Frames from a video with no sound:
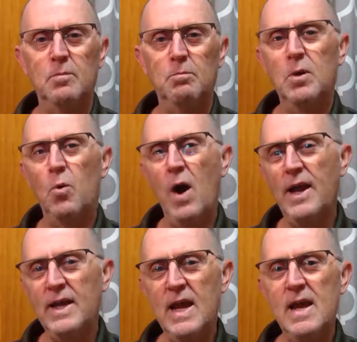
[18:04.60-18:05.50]
But why
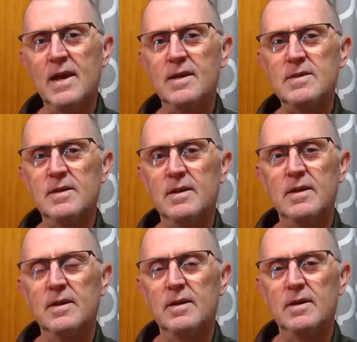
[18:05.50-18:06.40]
can't
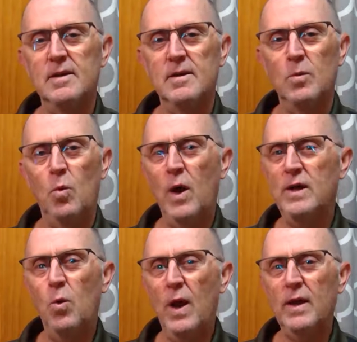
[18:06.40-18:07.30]
why,
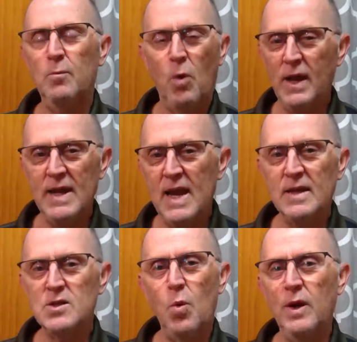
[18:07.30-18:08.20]
why
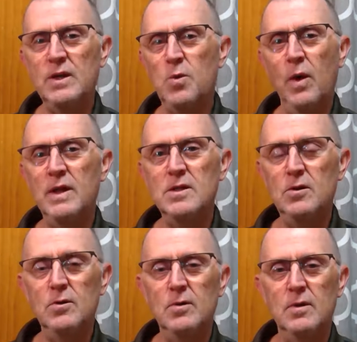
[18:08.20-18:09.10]
can't
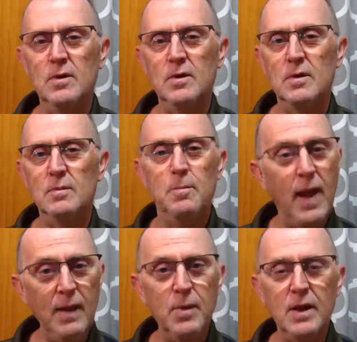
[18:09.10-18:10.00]
2022
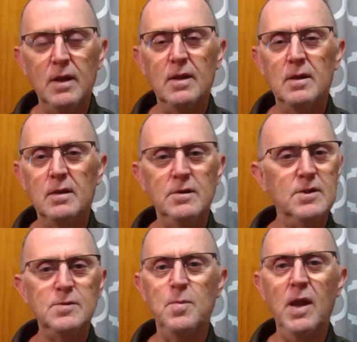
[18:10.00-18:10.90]
maybe,
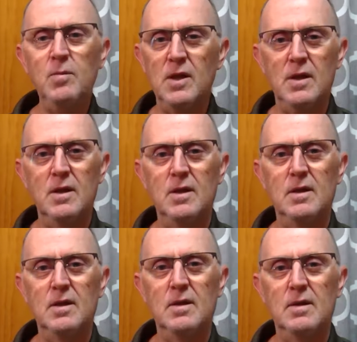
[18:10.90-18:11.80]
just maybe,
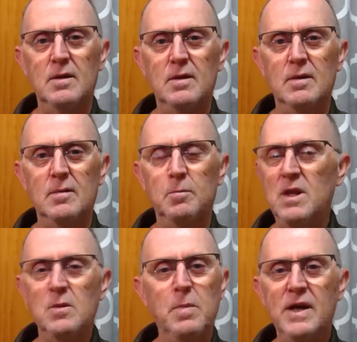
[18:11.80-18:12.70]
be
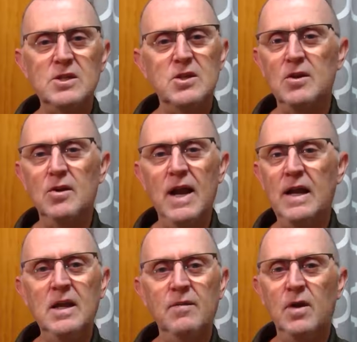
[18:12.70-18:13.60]
the best year
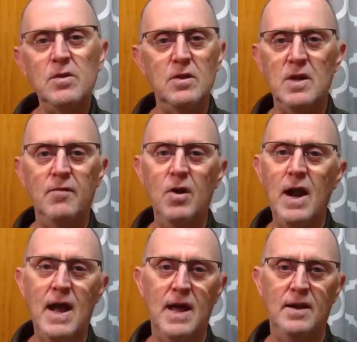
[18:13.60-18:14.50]
any of us has ever
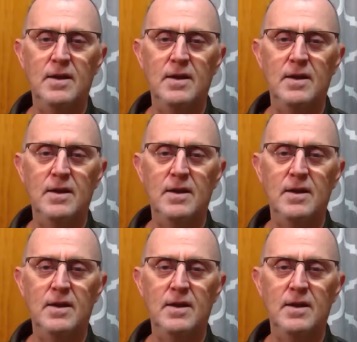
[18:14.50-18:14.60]
had?